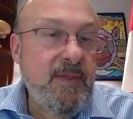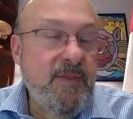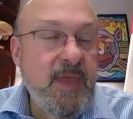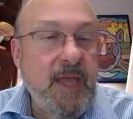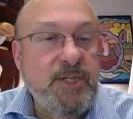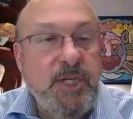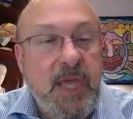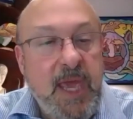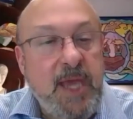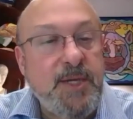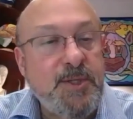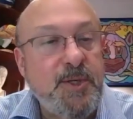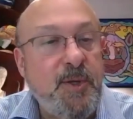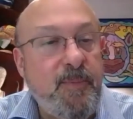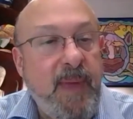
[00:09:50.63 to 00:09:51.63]

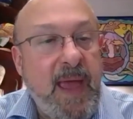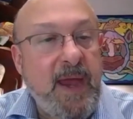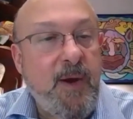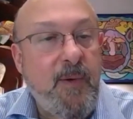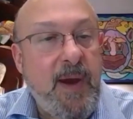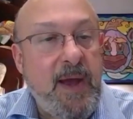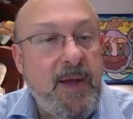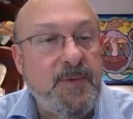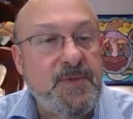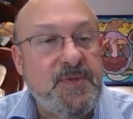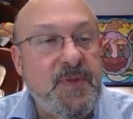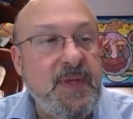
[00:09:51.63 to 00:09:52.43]
educational backgrounds,